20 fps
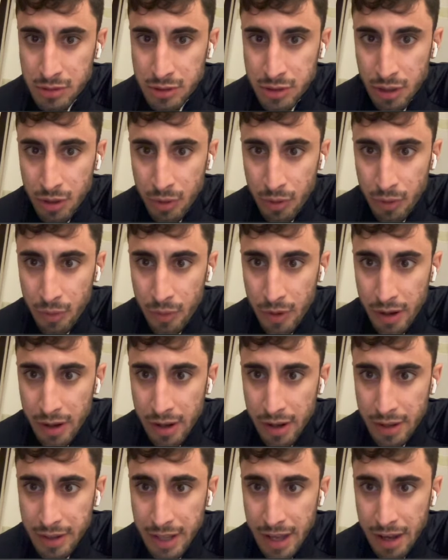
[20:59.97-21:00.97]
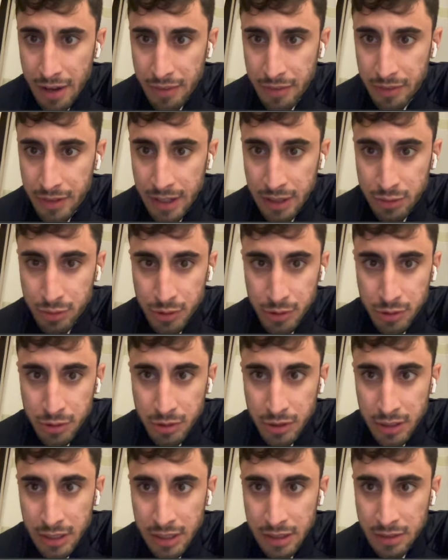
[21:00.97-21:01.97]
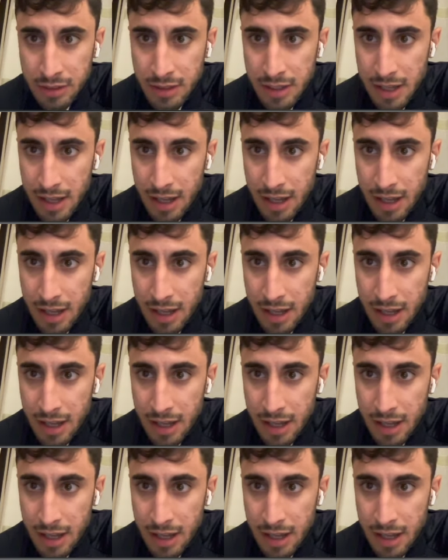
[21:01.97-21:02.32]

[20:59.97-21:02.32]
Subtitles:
So yeah, thanks for tuning in,